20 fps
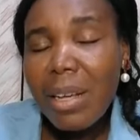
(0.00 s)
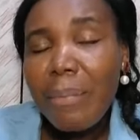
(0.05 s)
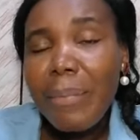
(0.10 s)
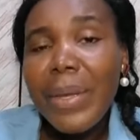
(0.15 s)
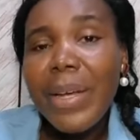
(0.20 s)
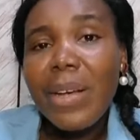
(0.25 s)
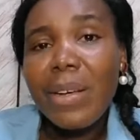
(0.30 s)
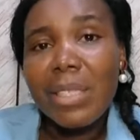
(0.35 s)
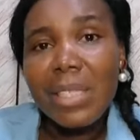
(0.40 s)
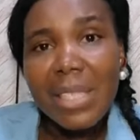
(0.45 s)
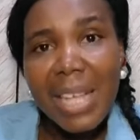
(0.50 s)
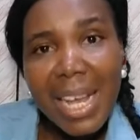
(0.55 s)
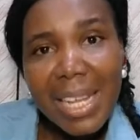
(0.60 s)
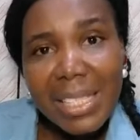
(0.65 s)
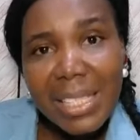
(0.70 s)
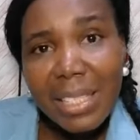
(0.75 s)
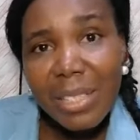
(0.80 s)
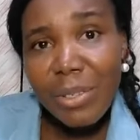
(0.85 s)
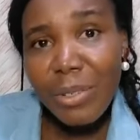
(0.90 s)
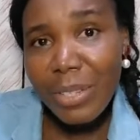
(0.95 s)
because
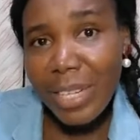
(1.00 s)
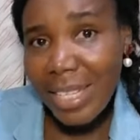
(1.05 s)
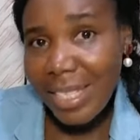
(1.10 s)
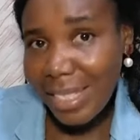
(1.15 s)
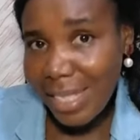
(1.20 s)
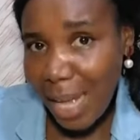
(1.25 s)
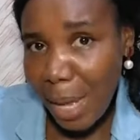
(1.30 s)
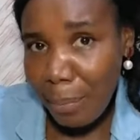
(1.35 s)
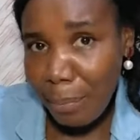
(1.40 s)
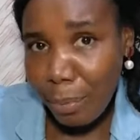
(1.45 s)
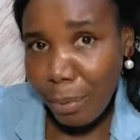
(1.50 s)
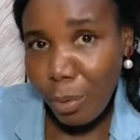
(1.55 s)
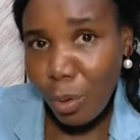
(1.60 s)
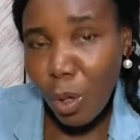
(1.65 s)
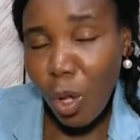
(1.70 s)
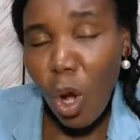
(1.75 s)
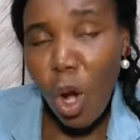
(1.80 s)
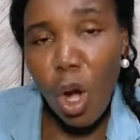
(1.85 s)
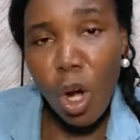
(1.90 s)
that's a good example